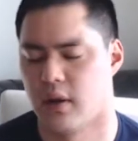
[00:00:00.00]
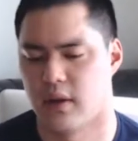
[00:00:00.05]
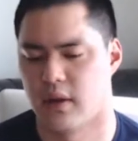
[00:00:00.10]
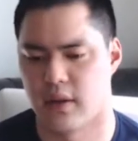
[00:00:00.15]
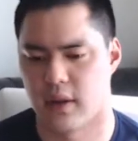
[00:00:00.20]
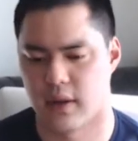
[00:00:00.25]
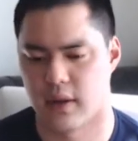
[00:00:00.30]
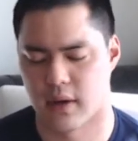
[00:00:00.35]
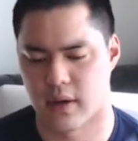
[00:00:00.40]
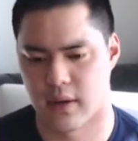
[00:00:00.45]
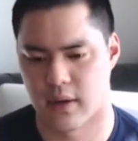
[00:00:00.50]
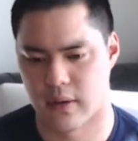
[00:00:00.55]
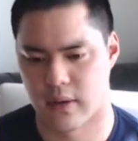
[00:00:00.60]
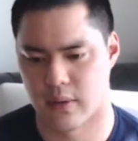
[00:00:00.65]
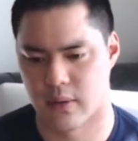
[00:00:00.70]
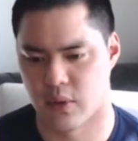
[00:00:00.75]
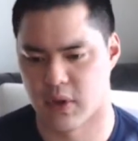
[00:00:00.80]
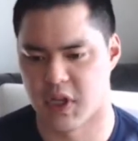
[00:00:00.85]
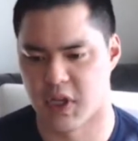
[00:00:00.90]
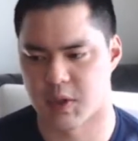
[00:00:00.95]
They
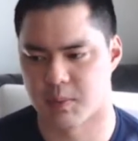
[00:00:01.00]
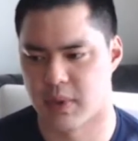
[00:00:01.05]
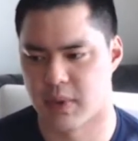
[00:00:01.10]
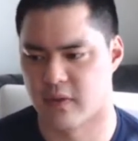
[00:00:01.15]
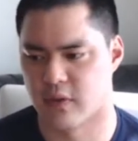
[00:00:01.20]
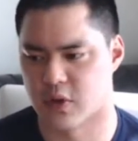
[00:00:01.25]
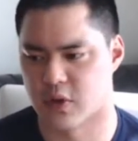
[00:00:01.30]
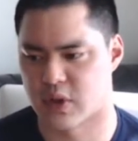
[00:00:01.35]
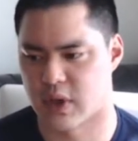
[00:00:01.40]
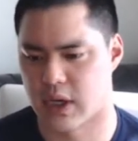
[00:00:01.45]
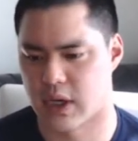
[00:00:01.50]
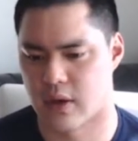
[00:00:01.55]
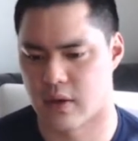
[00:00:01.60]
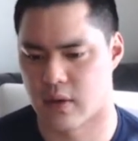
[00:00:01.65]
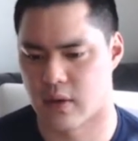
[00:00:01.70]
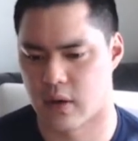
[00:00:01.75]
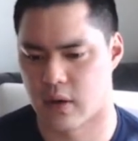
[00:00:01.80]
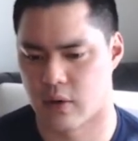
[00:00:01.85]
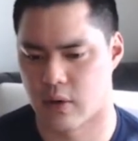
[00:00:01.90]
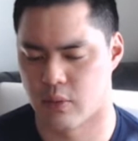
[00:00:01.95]
released pivotal
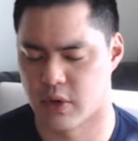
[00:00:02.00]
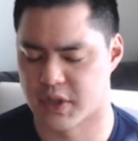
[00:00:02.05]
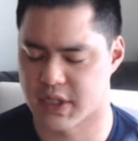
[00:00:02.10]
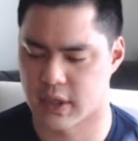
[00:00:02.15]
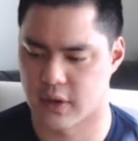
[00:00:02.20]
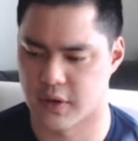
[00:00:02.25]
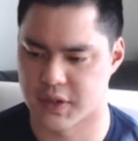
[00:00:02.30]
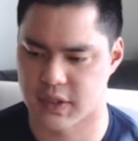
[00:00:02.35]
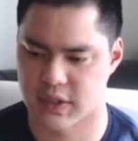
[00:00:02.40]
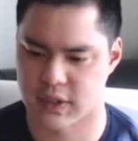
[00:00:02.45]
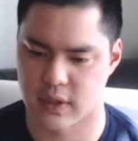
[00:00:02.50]
trial results,